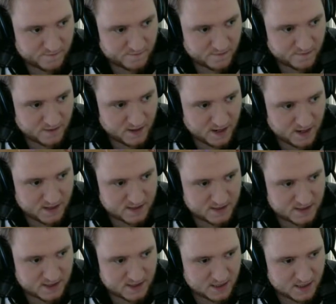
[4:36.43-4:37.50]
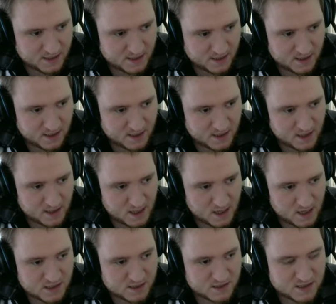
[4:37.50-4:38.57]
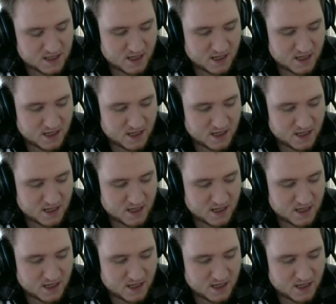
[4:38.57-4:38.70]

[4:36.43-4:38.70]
80, so